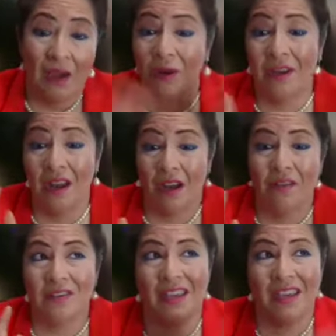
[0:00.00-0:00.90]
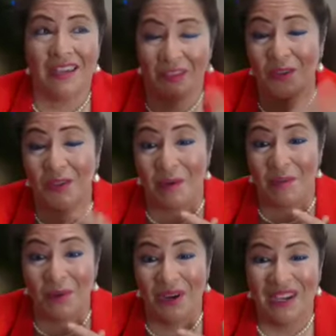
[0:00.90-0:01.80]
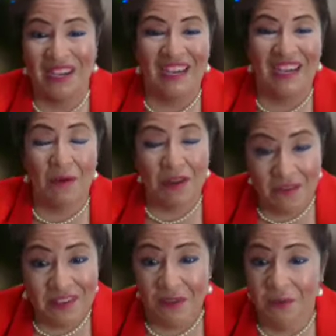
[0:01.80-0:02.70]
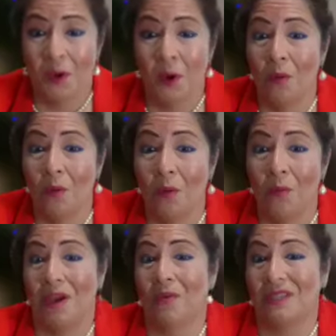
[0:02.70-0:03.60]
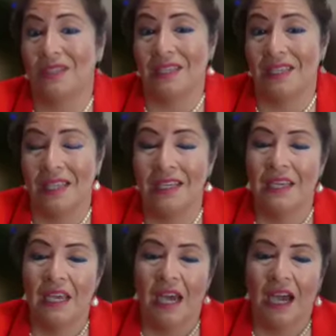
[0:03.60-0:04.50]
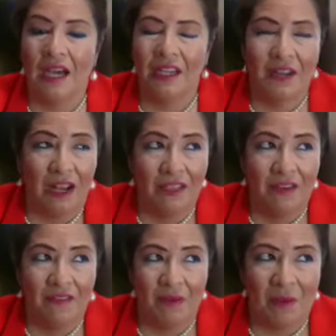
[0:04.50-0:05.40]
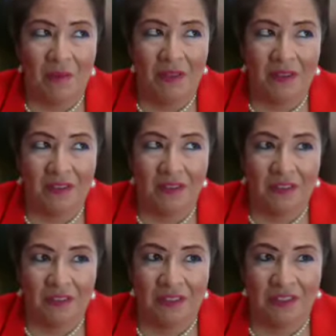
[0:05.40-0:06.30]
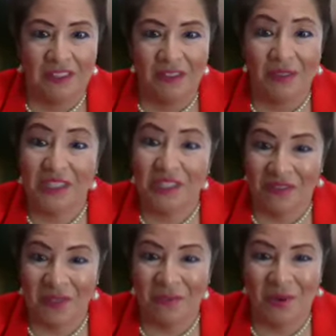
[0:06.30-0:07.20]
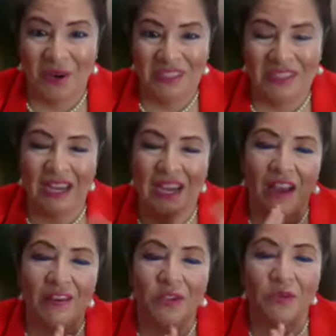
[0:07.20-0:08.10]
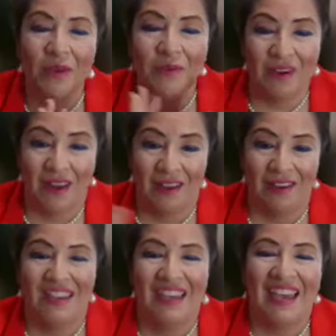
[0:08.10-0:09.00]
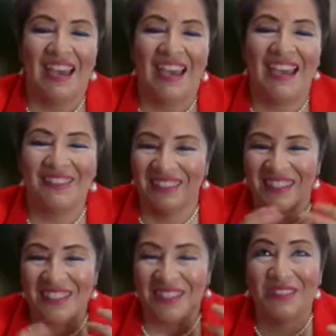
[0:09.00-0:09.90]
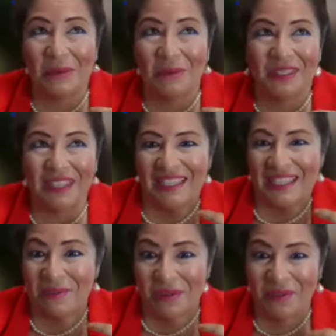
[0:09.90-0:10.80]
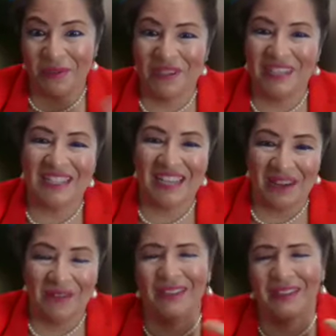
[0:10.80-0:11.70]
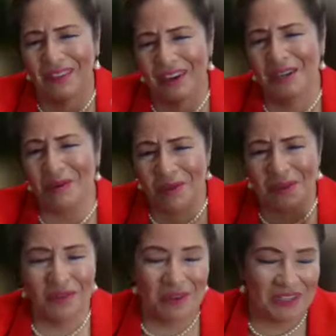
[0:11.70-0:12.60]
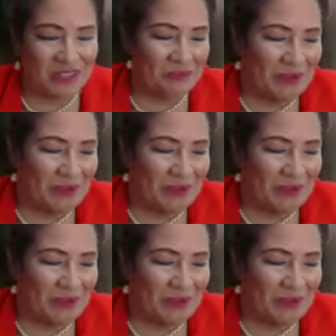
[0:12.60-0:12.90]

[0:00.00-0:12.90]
I would never say, even though it's my book, I would never say read the whole book in one sitting. I love that my mother's when she read the book, she's like, I read Two Women a Night, and she was able to like debrief with me each time. I love talking to my mother every week too.